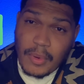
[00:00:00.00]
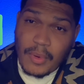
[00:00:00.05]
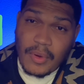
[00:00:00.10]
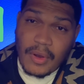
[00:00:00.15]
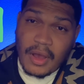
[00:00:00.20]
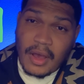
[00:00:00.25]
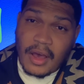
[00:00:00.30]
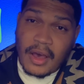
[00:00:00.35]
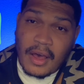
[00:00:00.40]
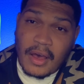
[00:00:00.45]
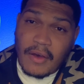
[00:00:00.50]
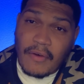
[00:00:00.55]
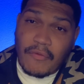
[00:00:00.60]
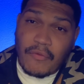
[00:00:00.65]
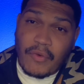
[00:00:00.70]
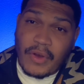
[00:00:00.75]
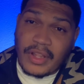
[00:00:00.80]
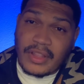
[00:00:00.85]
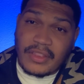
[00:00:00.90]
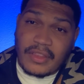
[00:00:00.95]

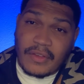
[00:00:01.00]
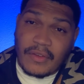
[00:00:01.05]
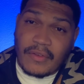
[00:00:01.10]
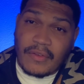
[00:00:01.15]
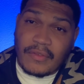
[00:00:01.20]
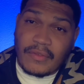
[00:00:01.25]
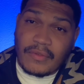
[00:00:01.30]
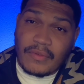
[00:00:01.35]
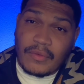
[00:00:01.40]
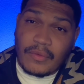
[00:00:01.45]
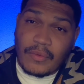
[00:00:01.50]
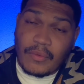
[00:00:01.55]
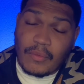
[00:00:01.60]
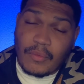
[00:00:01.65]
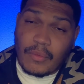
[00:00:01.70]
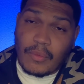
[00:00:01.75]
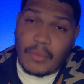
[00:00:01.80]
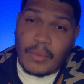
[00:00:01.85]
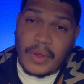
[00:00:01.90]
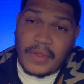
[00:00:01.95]
of what
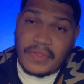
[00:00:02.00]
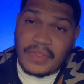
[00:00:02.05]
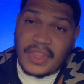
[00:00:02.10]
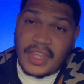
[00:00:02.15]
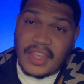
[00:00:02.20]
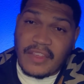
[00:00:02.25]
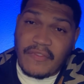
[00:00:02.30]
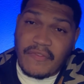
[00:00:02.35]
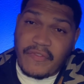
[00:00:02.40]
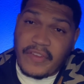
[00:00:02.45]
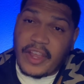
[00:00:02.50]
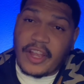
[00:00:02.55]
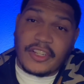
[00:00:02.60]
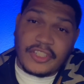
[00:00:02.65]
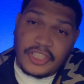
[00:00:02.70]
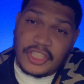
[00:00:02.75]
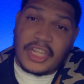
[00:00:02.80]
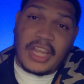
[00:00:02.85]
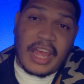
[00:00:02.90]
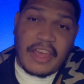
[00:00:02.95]
the fare
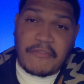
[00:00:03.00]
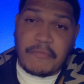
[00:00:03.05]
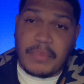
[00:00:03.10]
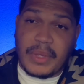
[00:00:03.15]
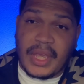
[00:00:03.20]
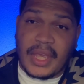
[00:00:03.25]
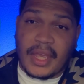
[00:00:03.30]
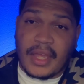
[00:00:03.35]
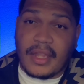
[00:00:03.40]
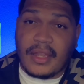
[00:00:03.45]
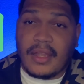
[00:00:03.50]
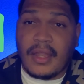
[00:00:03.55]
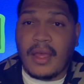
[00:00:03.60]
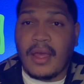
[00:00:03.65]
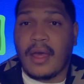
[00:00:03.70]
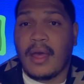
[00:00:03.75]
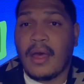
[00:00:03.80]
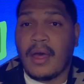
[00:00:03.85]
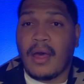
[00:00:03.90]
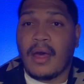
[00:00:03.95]
should have been.
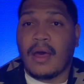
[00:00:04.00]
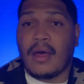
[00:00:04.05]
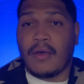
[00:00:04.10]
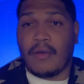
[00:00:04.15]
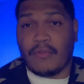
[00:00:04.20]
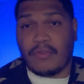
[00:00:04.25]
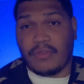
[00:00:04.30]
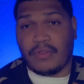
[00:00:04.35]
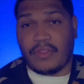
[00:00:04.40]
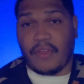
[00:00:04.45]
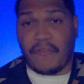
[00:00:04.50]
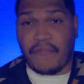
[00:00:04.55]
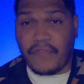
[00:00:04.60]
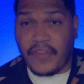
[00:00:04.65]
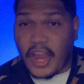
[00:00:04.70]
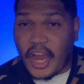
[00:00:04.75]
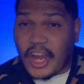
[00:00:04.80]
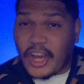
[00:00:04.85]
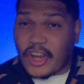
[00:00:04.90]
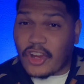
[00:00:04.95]
The
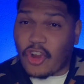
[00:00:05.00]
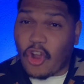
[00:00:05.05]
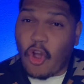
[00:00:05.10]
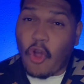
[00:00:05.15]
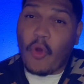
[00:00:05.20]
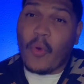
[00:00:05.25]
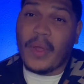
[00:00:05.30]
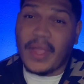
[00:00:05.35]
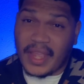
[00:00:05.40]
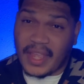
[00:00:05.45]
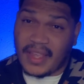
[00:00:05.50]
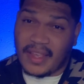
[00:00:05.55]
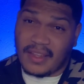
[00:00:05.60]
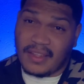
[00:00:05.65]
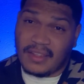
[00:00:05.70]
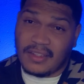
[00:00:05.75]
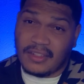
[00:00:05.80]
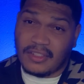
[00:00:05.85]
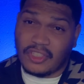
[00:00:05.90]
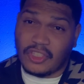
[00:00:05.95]
fare
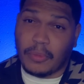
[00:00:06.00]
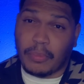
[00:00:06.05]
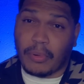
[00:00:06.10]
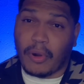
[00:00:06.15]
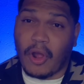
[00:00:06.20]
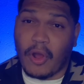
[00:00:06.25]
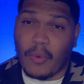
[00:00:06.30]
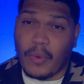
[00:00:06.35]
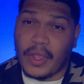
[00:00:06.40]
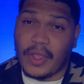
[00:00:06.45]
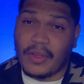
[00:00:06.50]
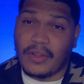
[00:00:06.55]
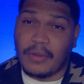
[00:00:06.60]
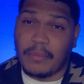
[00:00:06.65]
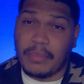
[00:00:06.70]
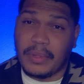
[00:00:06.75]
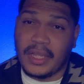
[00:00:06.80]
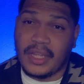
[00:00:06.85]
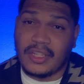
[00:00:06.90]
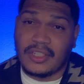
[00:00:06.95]
going to Broadway on the
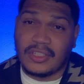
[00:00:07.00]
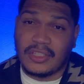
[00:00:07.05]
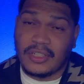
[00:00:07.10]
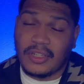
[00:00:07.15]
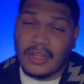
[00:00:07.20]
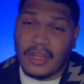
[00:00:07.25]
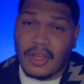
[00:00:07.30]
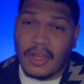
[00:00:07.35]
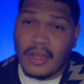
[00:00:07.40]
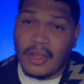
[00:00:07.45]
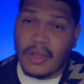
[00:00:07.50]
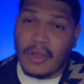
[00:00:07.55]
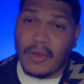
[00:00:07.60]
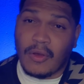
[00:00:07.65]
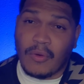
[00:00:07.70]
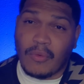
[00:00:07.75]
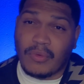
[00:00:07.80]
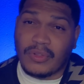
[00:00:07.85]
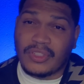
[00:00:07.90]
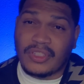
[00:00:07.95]
beach
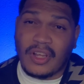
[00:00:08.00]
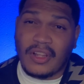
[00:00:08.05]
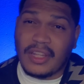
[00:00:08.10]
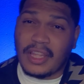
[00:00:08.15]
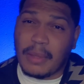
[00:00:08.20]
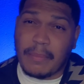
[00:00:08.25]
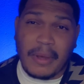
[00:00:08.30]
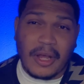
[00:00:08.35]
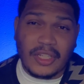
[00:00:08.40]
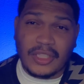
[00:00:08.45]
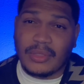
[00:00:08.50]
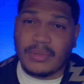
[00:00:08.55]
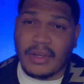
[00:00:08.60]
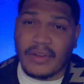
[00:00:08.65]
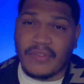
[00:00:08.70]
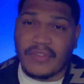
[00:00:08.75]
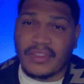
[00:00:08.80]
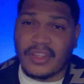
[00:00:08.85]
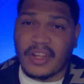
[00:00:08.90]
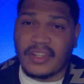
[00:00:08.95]
was only about
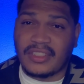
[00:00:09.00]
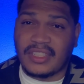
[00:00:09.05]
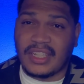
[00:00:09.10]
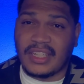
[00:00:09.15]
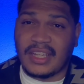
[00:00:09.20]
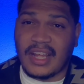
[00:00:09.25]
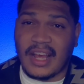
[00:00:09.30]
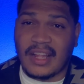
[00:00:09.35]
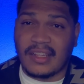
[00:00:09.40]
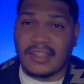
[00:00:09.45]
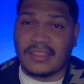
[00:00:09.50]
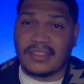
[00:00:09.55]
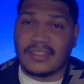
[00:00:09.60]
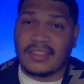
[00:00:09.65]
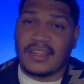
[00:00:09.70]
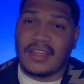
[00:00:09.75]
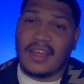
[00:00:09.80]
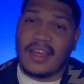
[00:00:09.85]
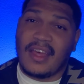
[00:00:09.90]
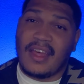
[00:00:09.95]
$12 or $13.
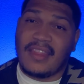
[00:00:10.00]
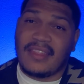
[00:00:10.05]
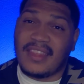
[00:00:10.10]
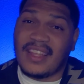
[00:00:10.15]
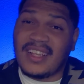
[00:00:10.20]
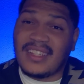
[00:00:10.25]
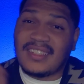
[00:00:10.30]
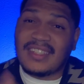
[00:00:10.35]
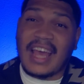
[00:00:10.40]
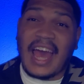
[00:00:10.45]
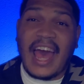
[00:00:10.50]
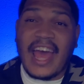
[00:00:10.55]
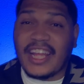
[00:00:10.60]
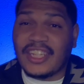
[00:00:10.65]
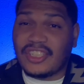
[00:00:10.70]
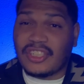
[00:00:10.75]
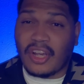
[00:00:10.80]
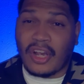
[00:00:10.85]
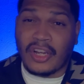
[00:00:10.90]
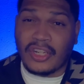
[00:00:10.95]
This guy
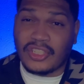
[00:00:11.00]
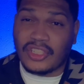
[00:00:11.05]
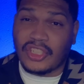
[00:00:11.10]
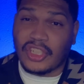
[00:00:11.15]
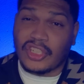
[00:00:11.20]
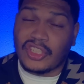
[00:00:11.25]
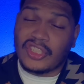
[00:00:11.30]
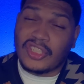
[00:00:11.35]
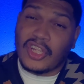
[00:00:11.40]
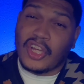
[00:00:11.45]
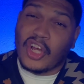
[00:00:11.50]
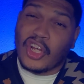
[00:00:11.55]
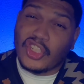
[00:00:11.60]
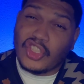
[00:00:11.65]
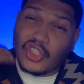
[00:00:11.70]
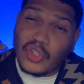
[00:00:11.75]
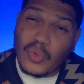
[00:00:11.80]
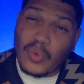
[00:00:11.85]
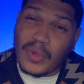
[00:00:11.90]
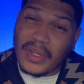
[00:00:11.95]
charged us
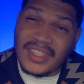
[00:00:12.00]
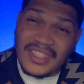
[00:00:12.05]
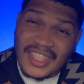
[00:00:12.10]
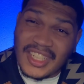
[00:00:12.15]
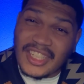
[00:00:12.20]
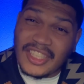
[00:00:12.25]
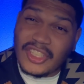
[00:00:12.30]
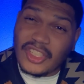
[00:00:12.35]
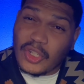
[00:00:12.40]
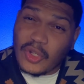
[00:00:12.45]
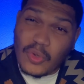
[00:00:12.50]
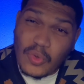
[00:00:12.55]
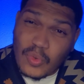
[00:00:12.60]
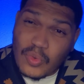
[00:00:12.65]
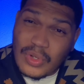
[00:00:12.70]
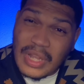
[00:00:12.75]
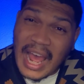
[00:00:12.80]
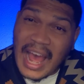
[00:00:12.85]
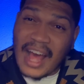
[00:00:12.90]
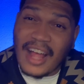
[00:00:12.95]

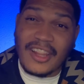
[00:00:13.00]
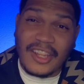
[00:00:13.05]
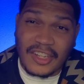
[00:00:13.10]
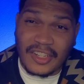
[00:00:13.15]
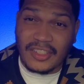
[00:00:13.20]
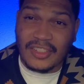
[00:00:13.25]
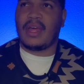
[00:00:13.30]
$22.